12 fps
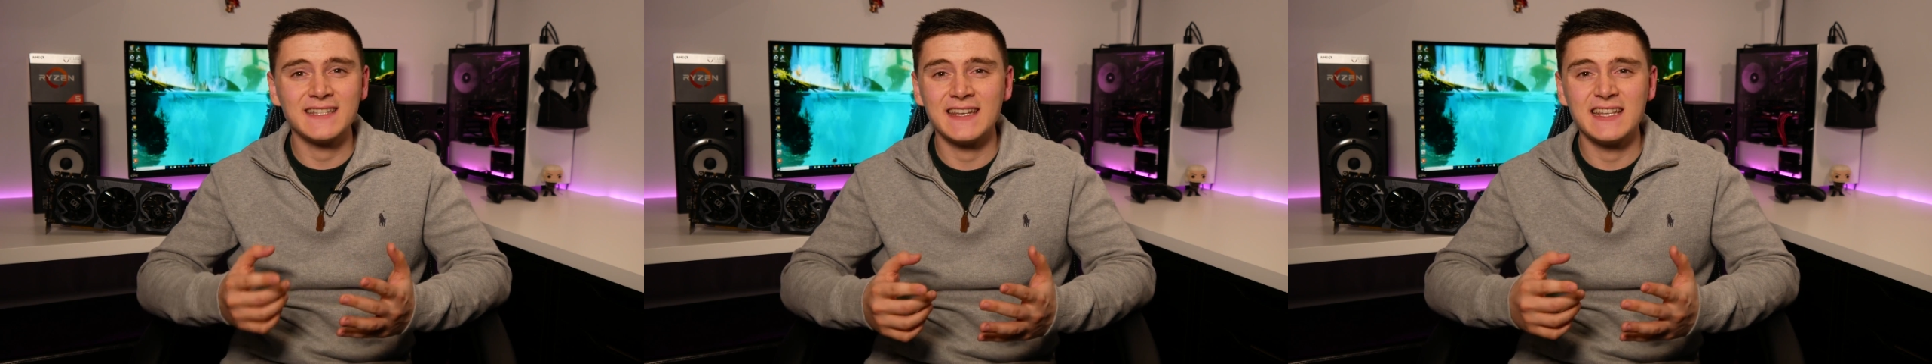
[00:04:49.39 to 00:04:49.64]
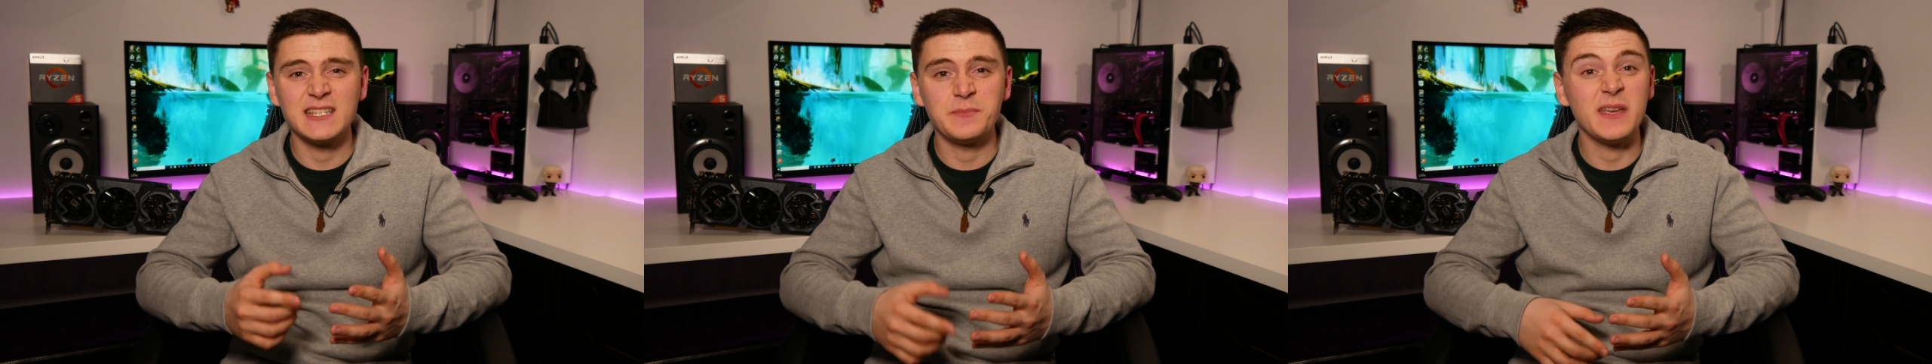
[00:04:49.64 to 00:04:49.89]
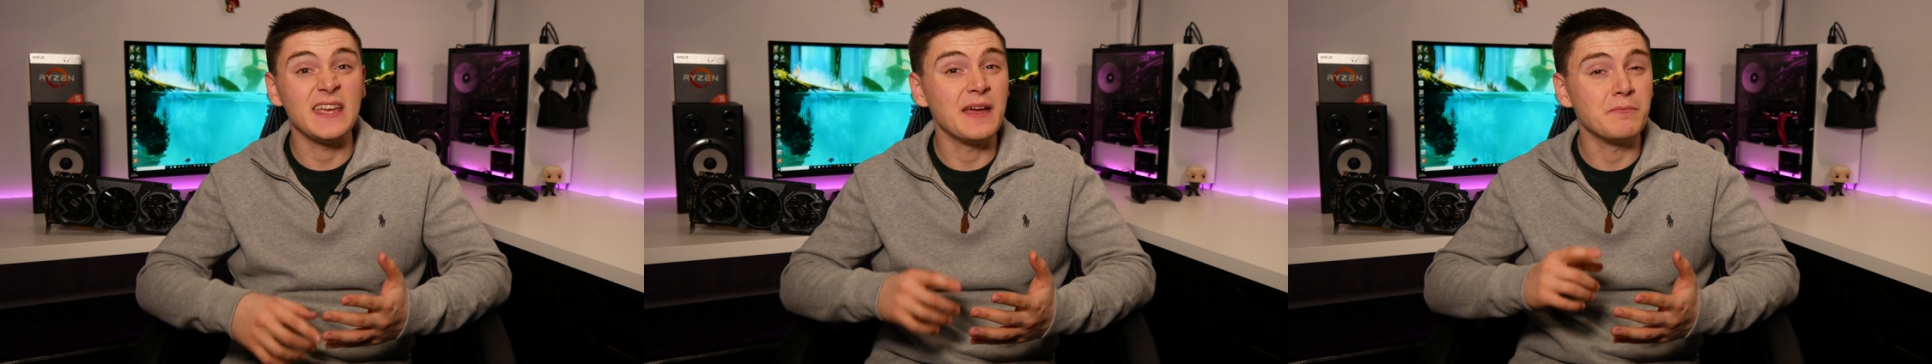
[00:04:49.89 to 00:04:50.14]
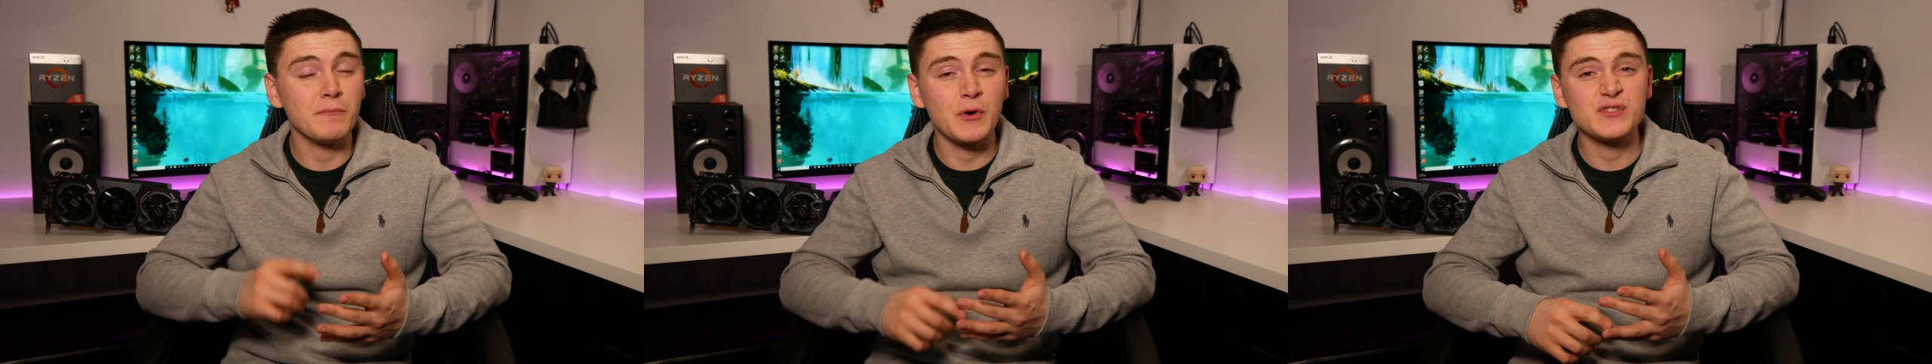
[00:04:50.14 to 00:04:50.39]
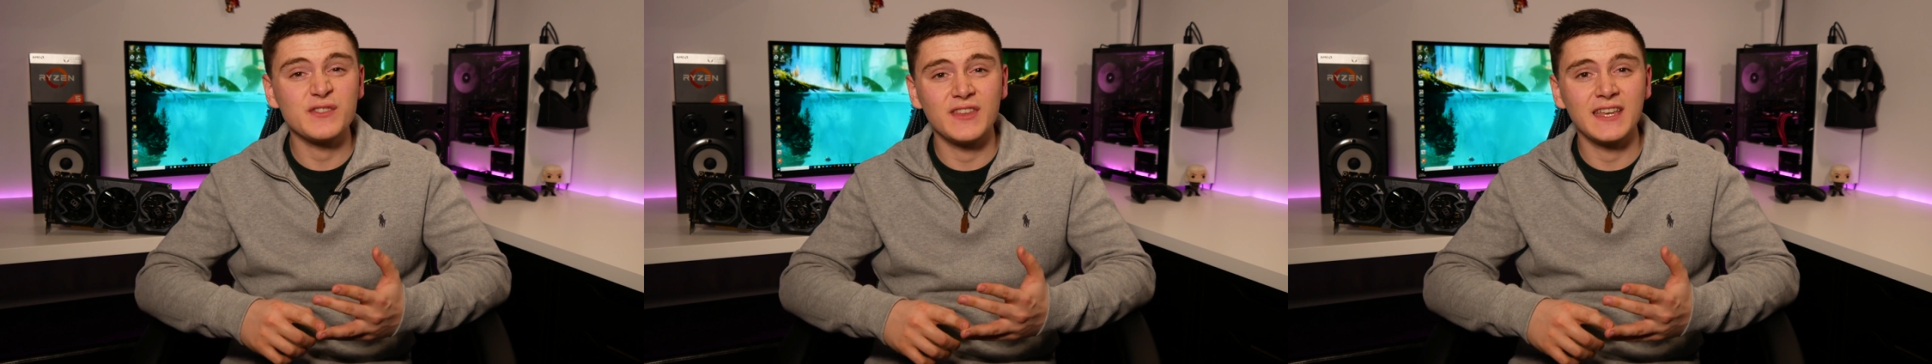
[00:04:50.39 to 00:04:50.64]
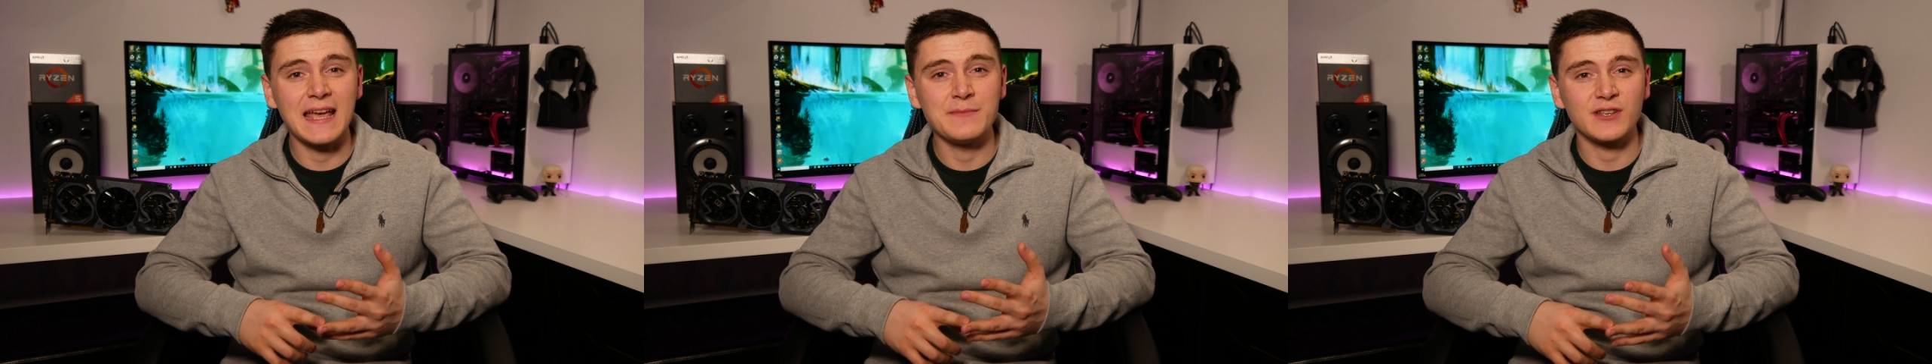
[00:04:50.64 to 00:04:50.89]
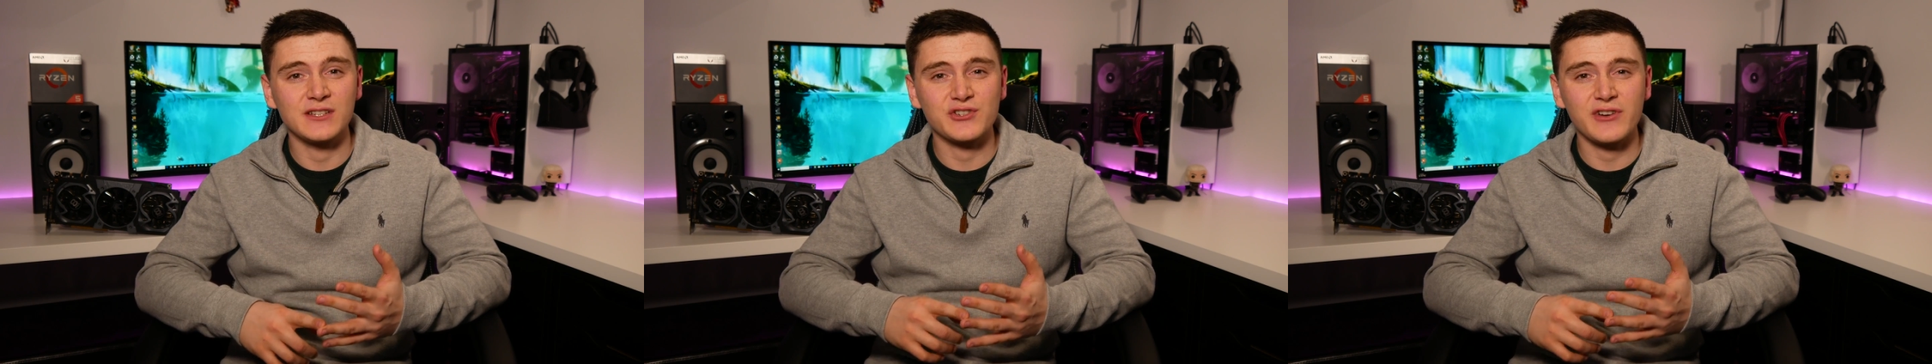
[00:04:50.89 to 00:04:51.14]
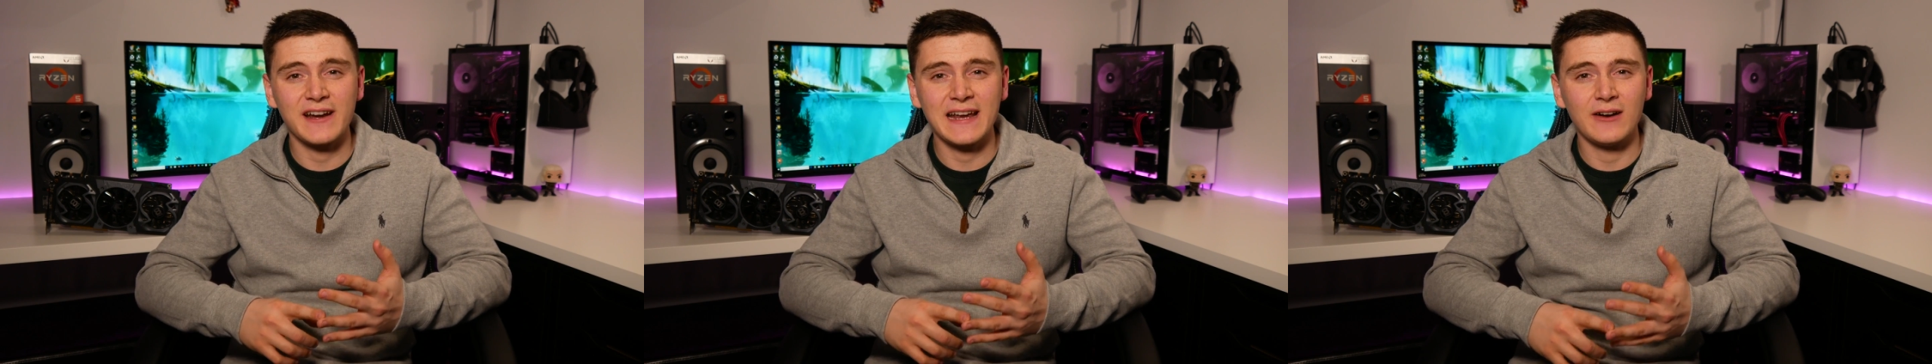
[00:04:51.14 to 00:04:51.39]
1080p in most of the games I
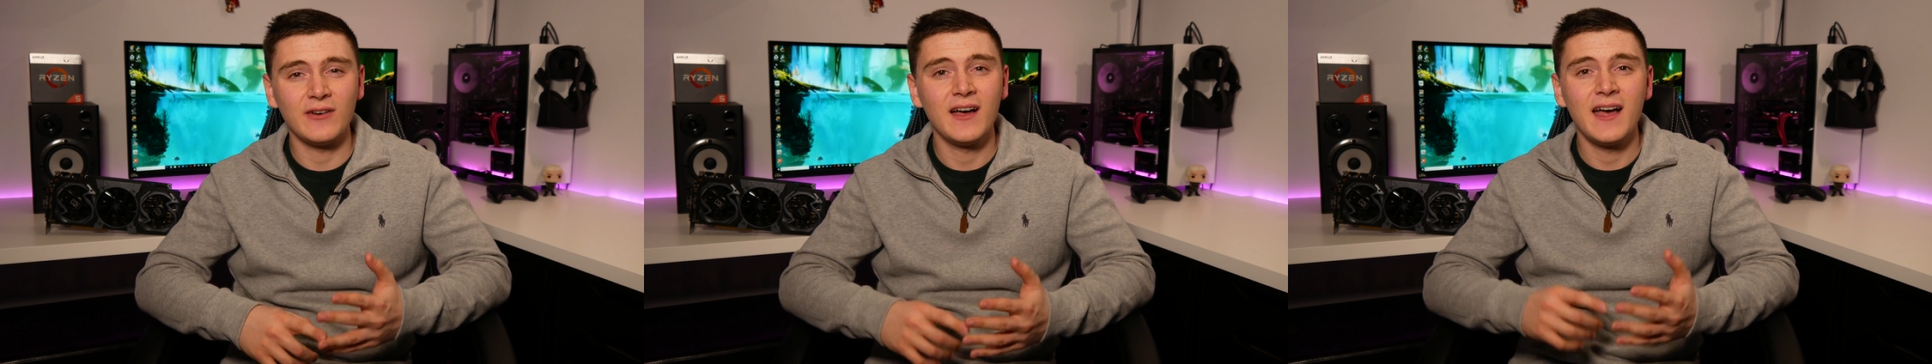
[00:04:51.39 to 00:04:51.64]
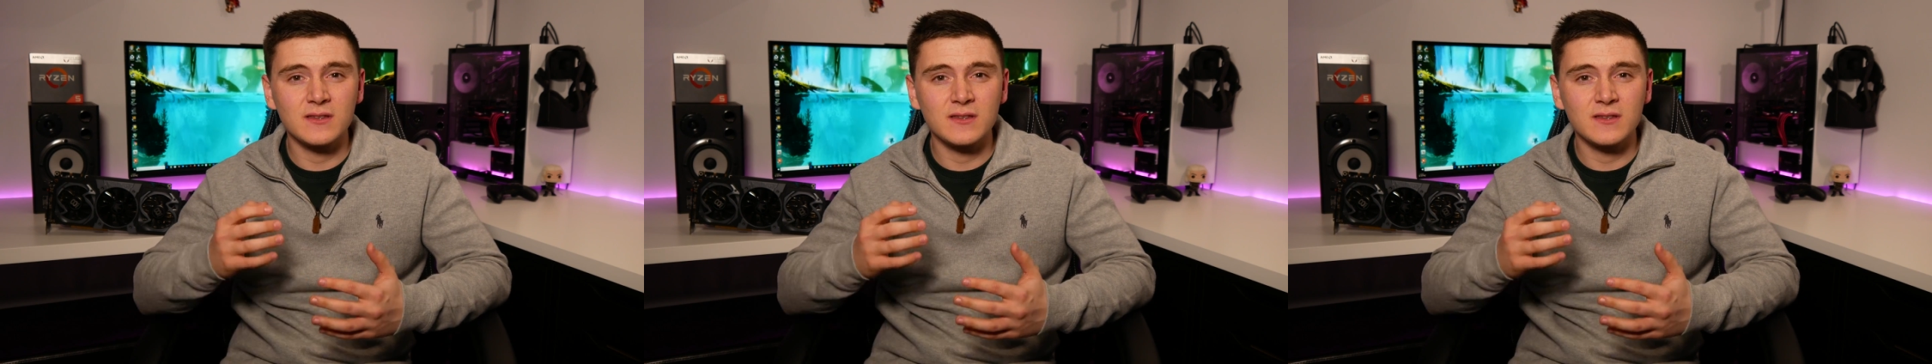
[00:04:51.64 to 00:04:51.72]
tried out,